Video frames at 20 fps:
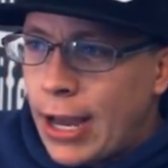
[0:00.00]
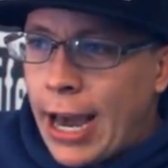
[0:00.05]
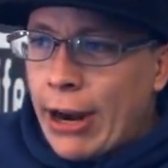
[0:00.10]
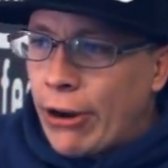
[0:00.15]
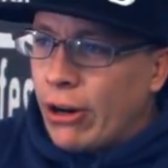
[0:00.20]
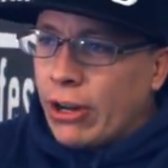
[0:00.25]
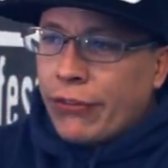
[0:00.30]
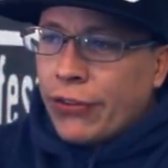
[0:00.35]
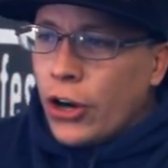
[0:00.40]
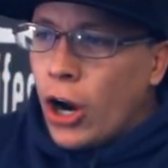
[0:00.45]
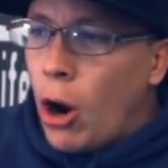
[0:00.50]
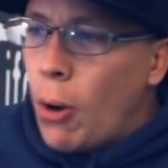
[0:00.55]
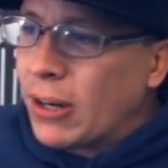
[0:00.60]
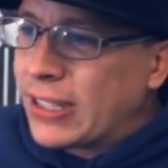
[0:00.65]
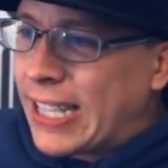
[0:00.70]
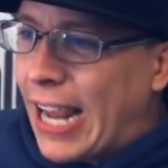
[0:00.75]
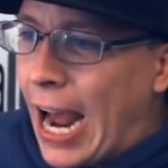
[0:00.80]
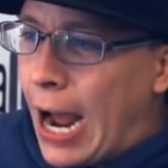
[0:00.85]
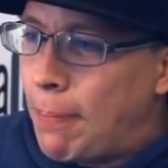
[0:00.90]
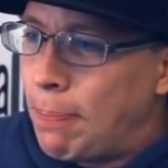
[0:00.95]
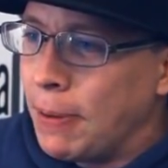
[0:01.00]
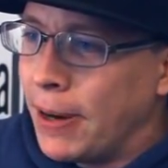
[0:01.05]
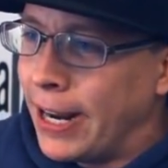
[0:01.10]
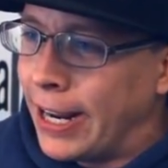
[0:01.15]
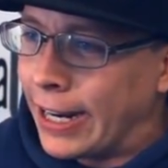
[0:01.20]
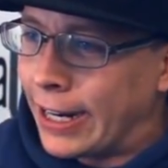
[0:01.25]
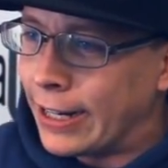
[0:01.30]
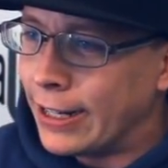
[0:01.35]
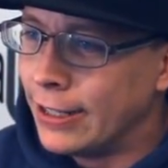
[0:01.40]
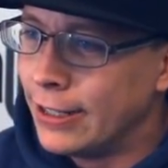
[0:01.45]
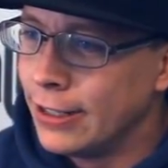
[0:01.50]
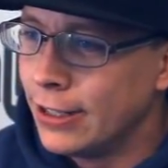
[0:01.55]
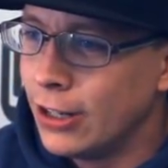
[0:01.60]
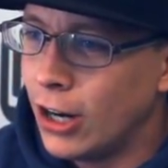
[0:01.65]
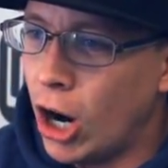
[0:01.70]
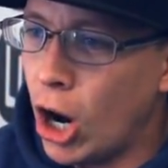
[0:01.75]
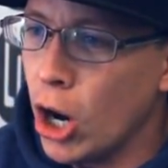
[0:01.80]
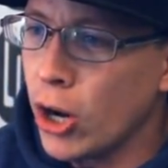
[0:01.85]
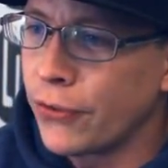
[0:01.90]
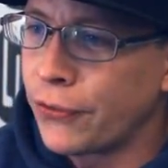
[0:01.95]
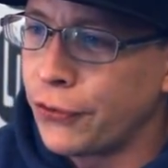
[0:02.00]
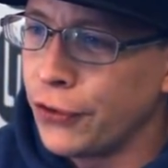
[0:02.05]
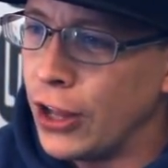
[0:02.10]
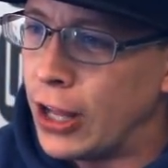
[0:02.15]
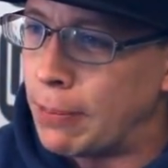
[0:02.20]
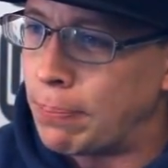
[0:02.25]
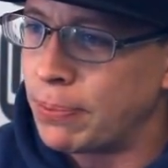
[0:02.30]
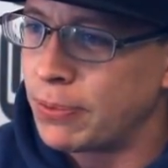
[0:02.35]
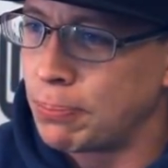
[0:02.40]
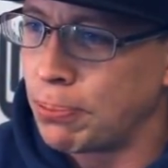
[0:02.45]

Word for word: I don't even know what's happening! Hard flip,